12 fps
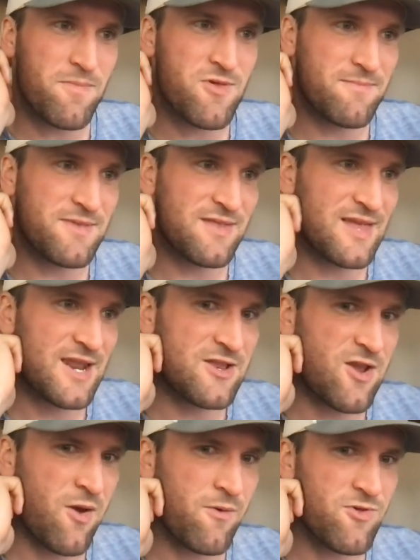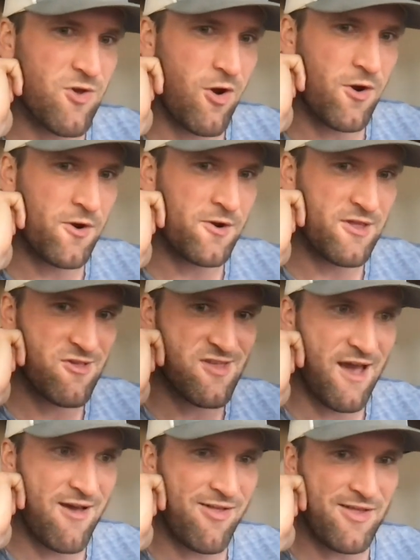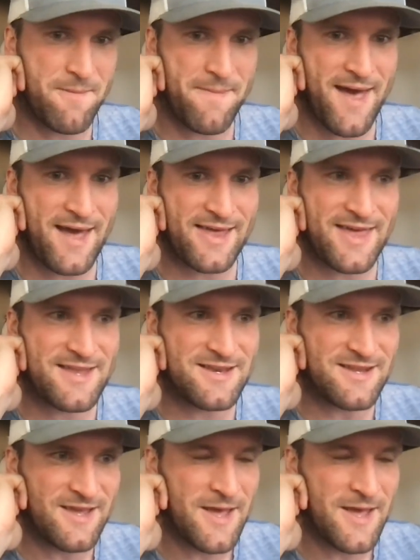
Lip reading: something that I know is harder to sell on the back end